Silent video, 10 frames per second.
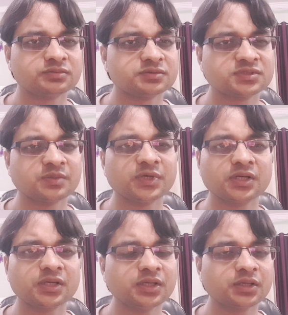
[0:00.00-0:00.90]

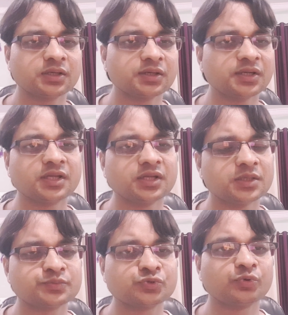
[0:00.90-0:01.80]
similarly like
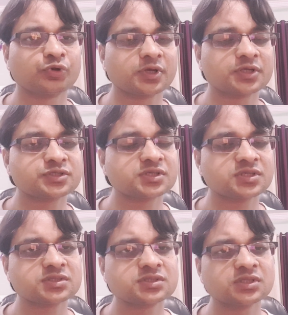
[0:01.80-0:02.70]
absolute bone conduction
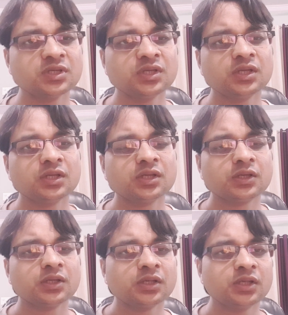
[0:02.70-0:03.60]
test.
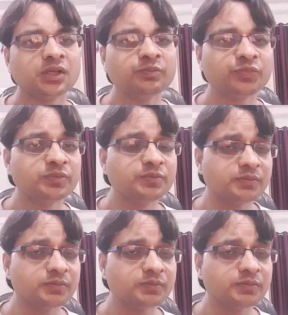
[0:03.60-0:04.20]
In